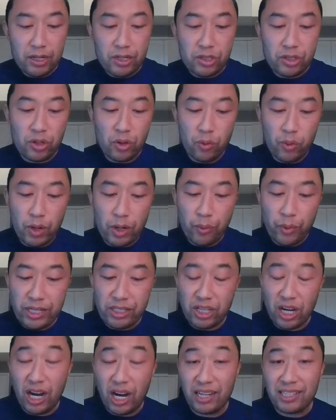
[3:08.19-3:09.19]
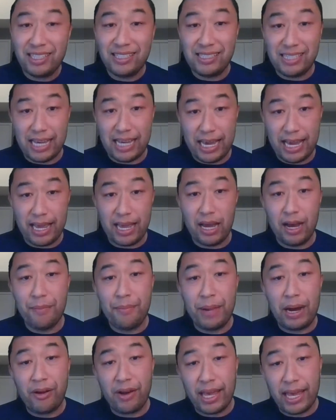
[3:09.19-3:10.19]
So when we talk today
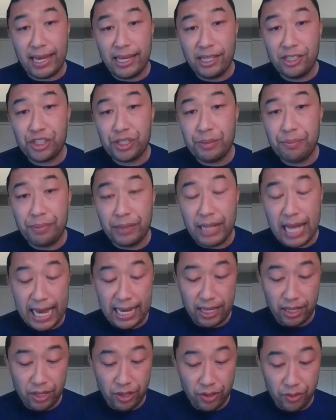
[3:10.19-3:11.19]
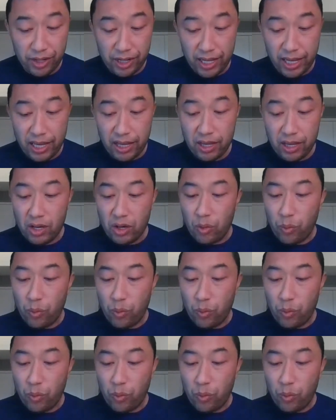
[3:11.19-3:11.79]
about Asian Black unity,